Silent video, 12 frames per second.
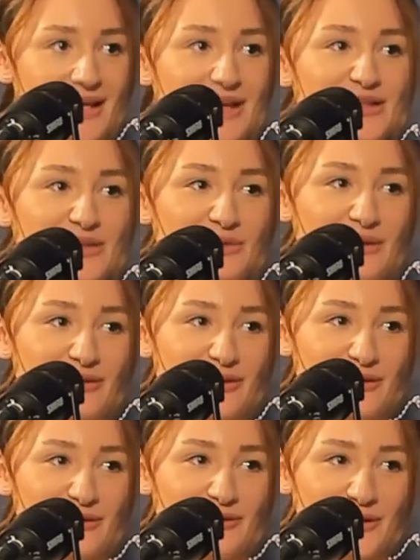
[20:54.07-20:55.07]
So with
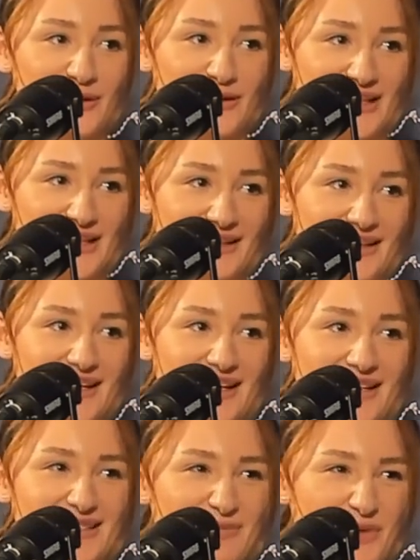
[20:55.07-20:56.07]
the full colour, it
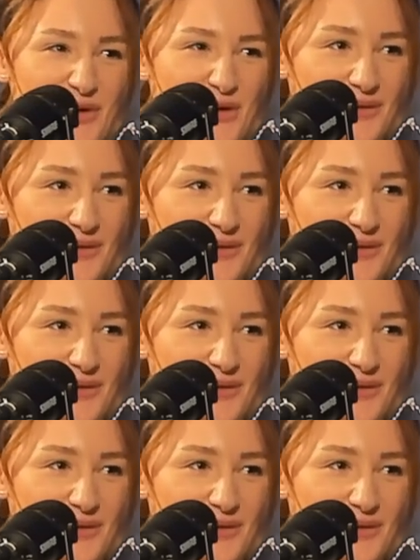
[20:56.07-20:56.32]
adds more,